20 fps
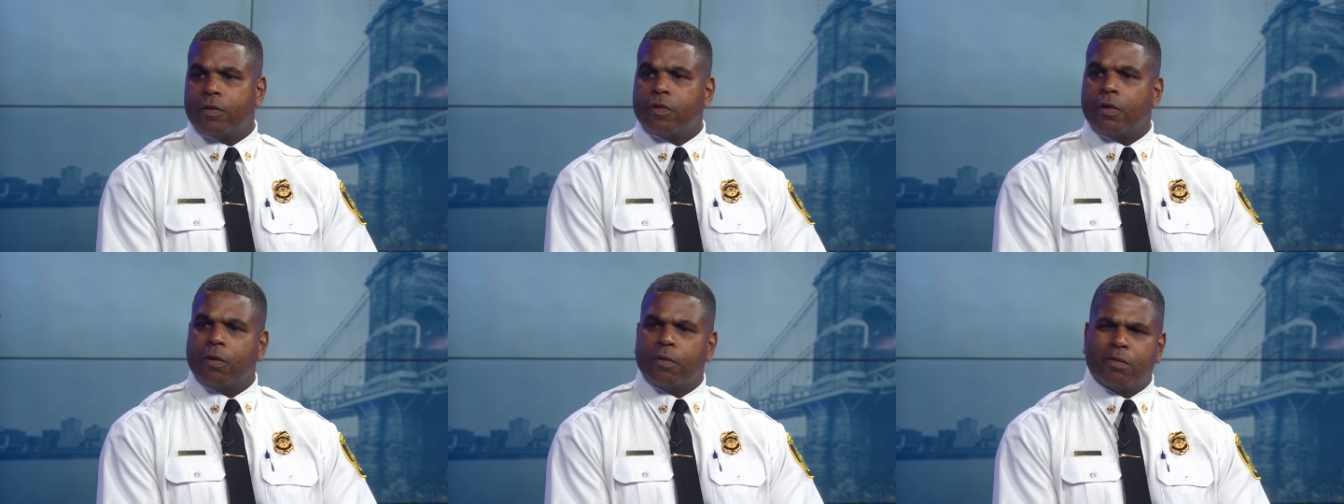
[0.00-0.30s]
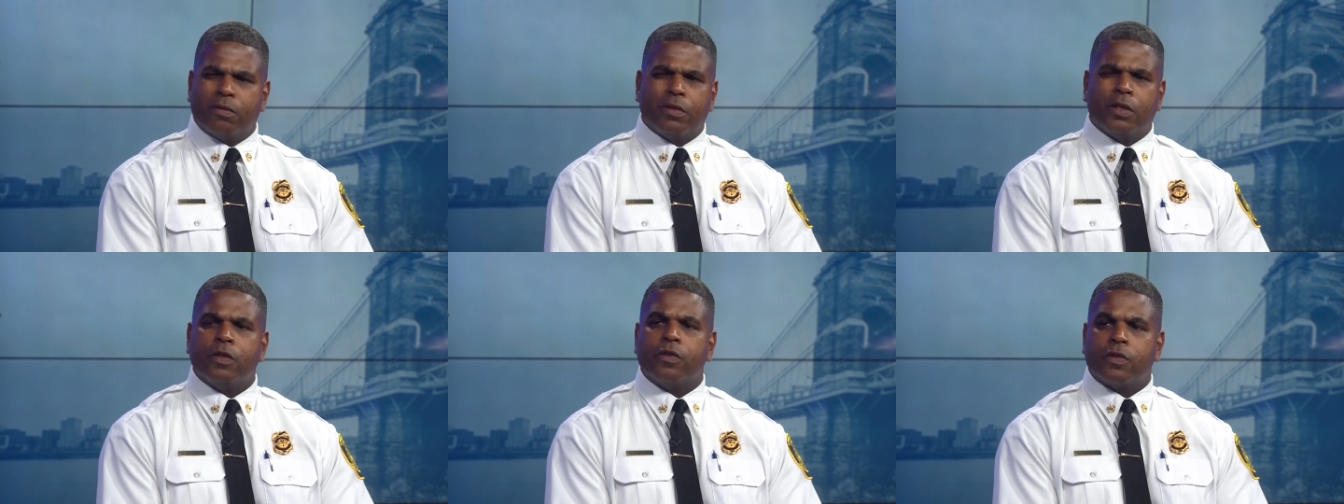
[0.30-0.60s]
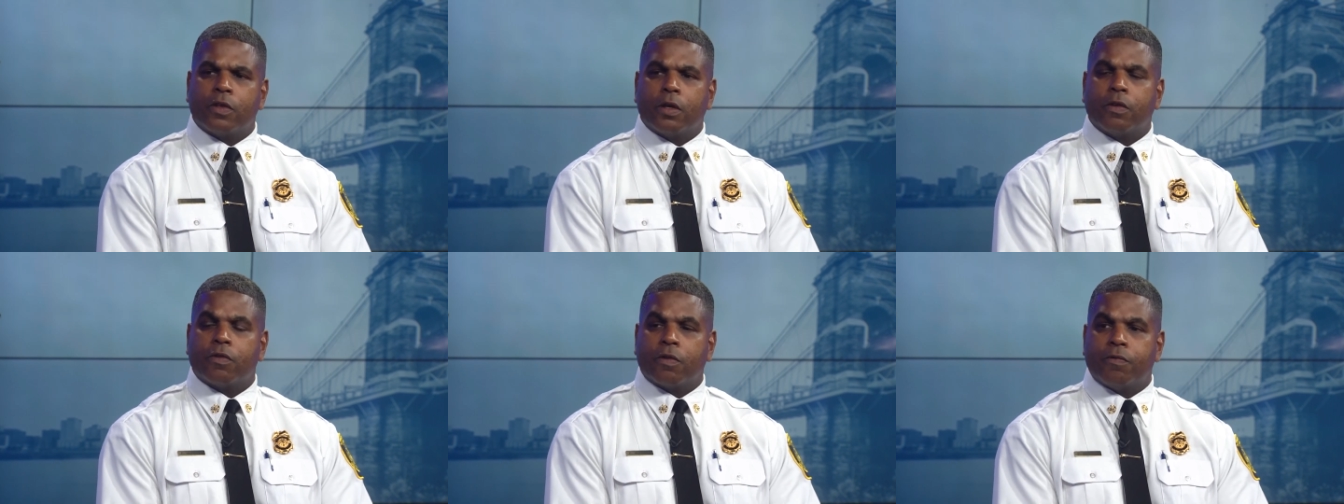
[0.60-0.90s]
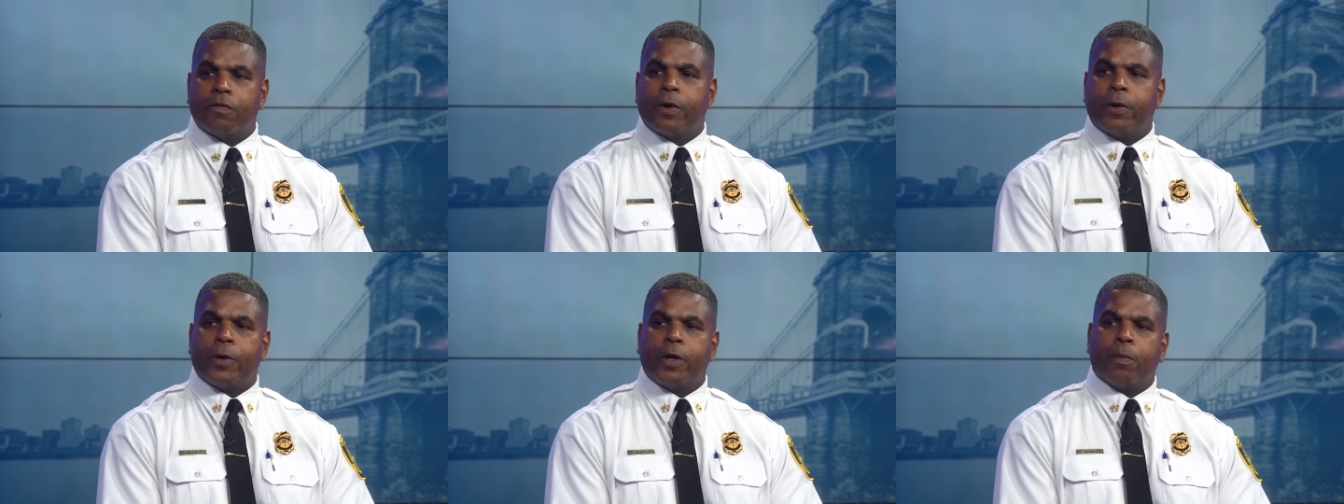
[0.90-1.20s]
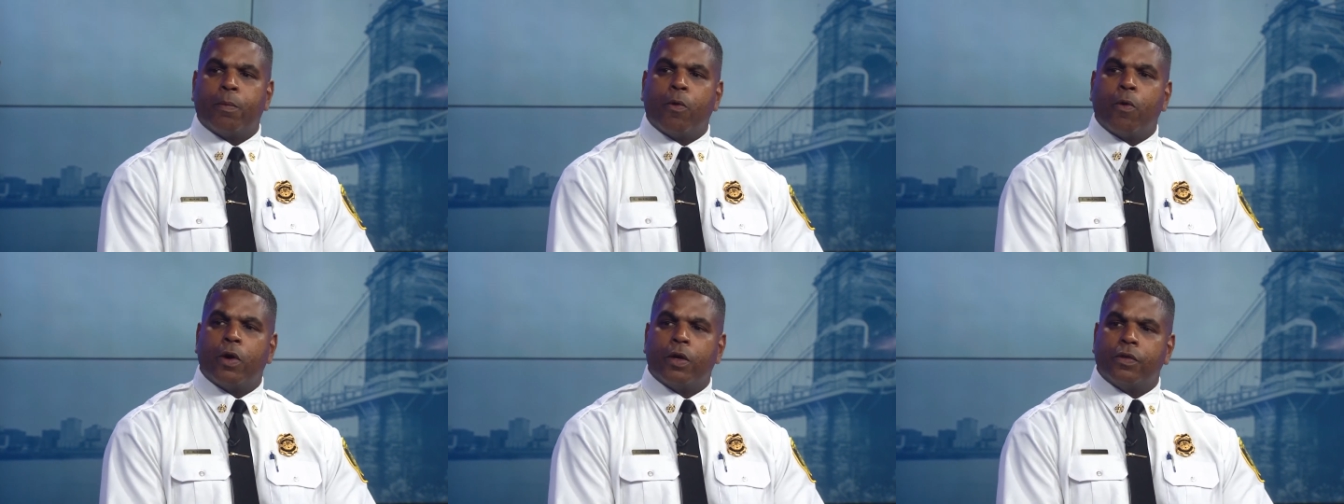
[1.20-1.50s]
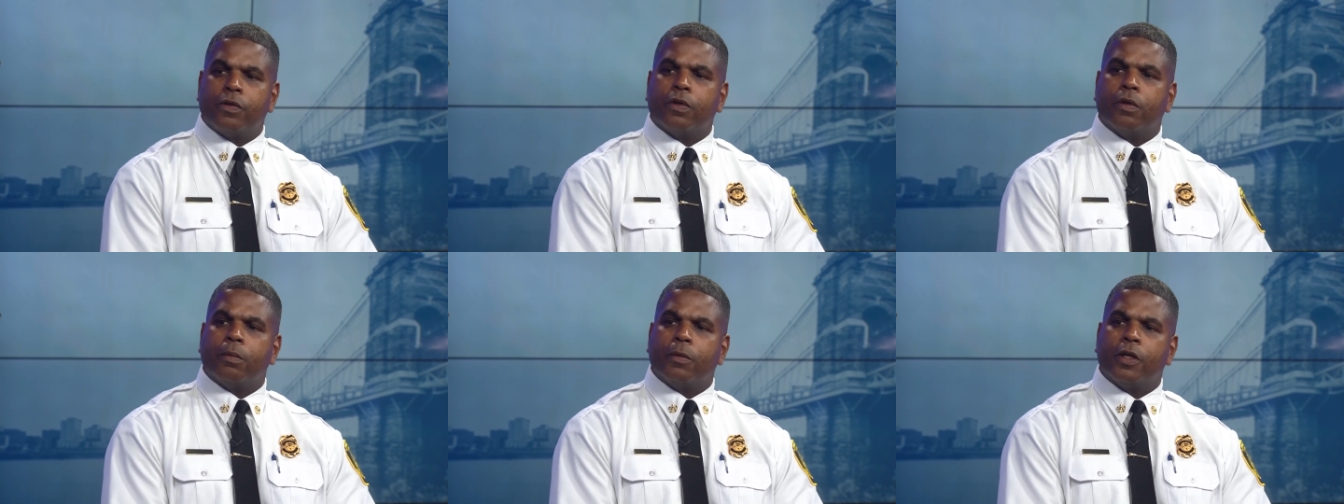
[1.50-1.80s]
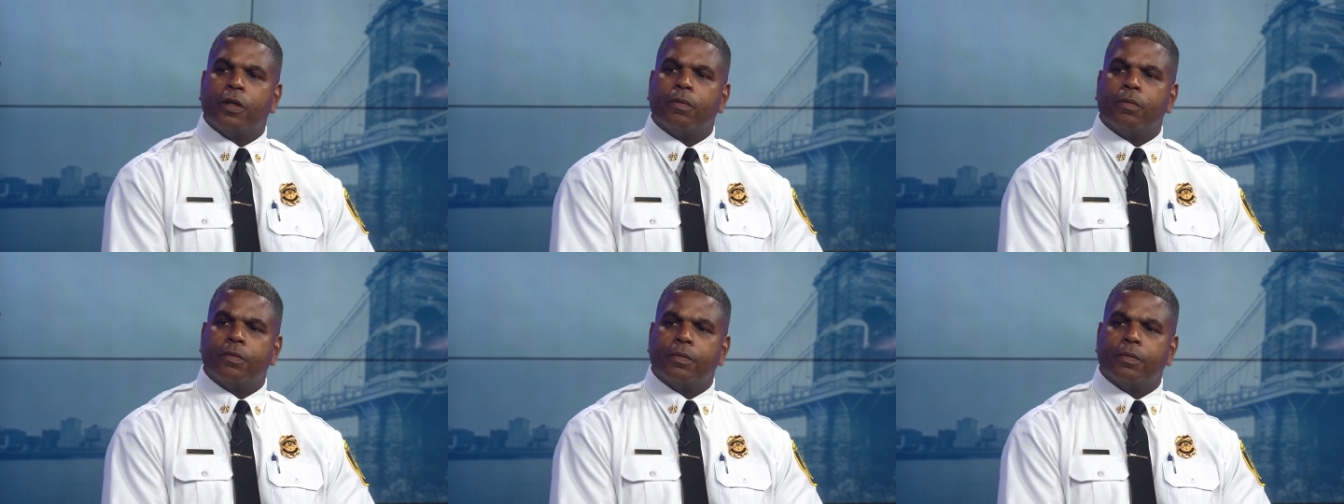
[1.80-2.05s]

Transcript: So these things are very important to me.